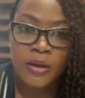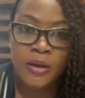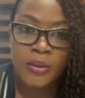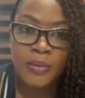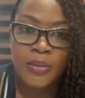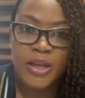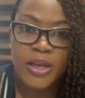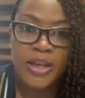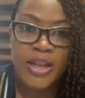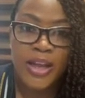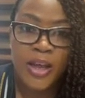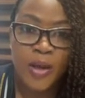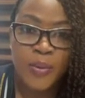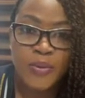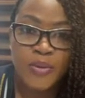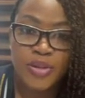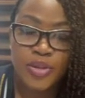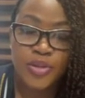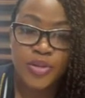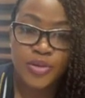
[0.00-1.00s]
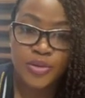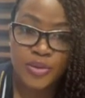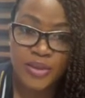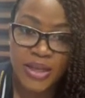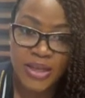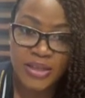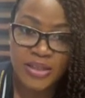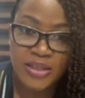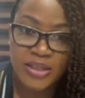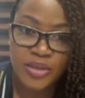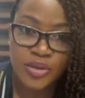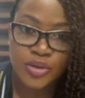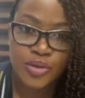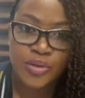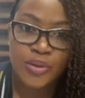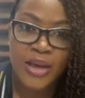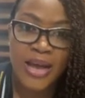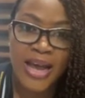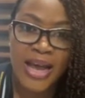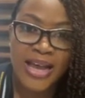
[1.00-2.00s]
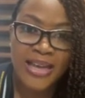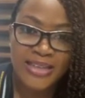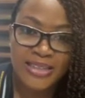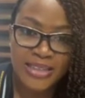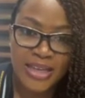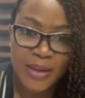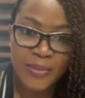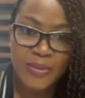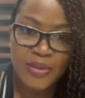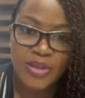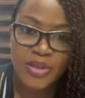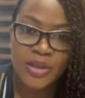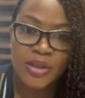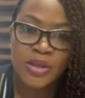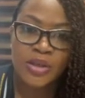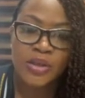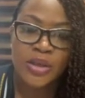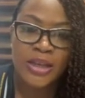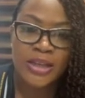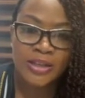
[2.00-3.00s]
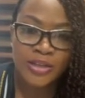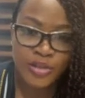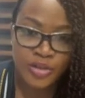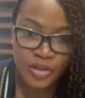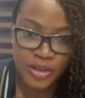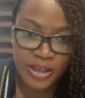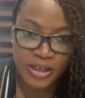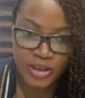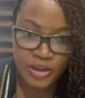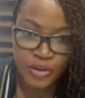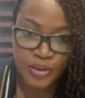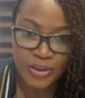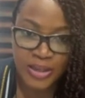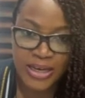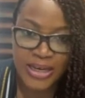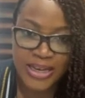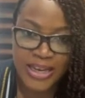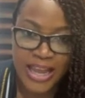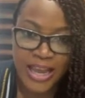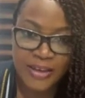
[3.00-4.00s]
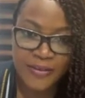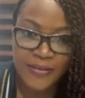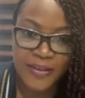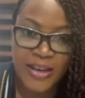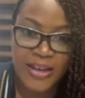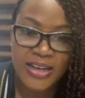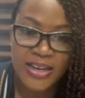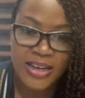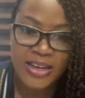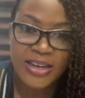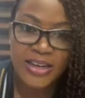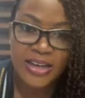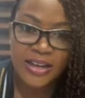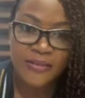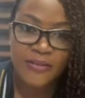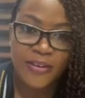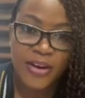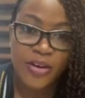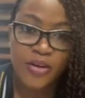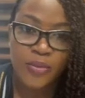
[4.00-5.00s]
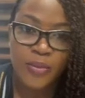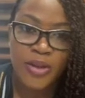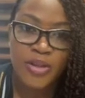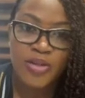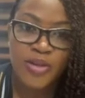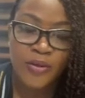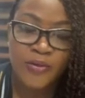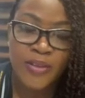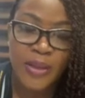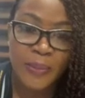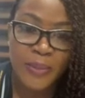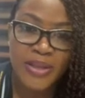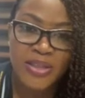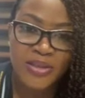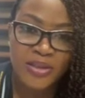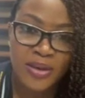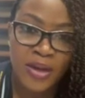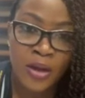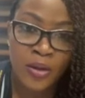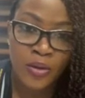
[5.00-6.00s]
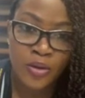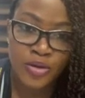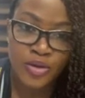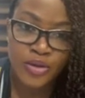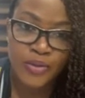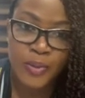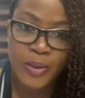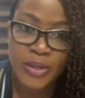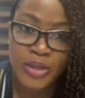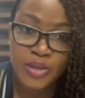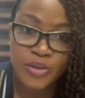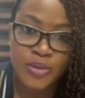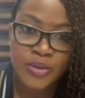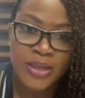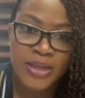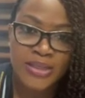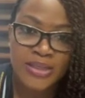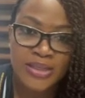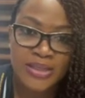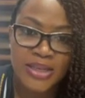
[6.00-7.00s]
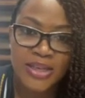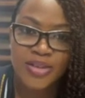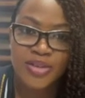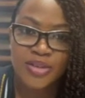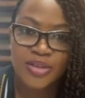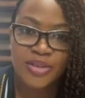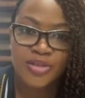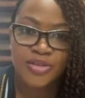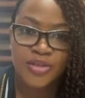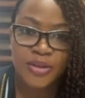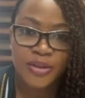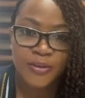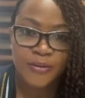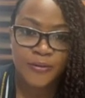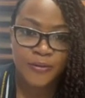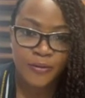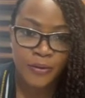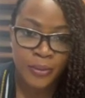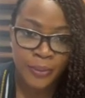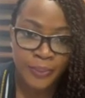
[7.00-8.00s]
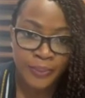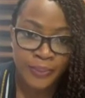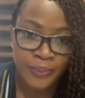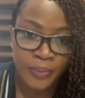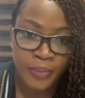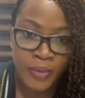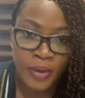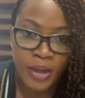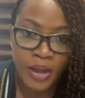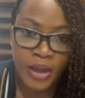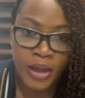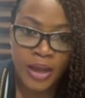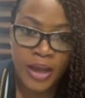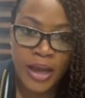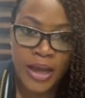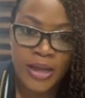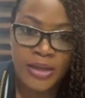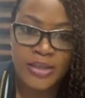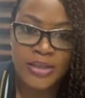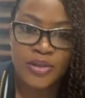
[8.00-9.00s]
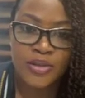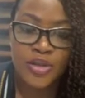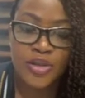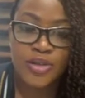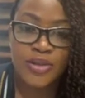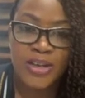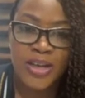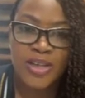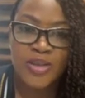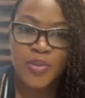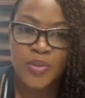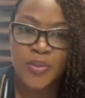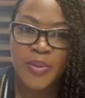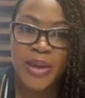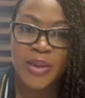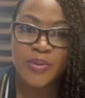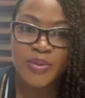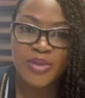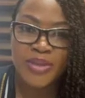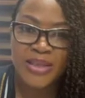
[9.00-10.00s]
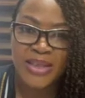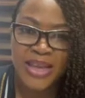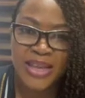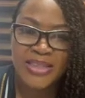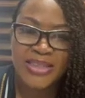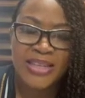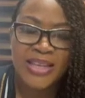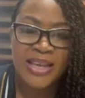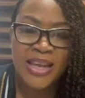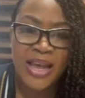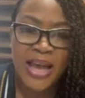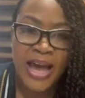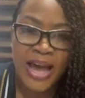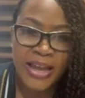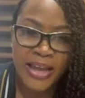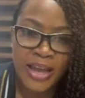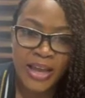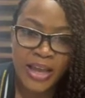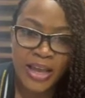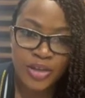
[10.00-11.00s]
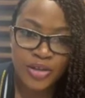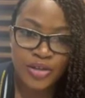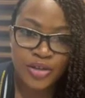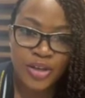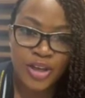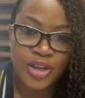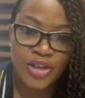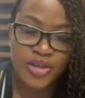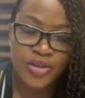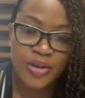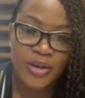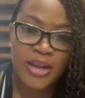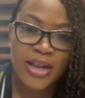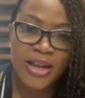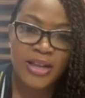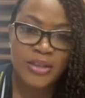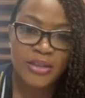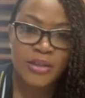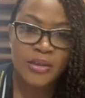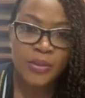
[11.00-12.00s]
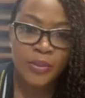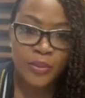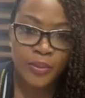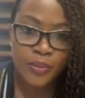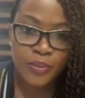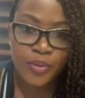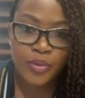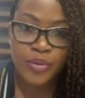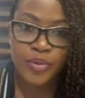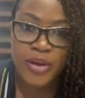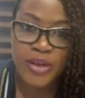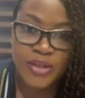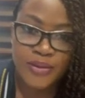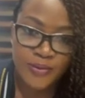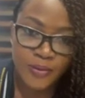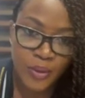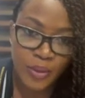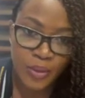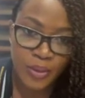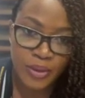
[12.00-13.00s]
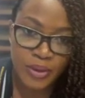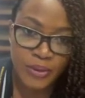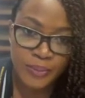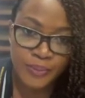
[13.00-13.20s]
it helps the students to adapt to the life and learning environment of that particular country where the student is actually training from. And the students will be able to get higher education and progress forward.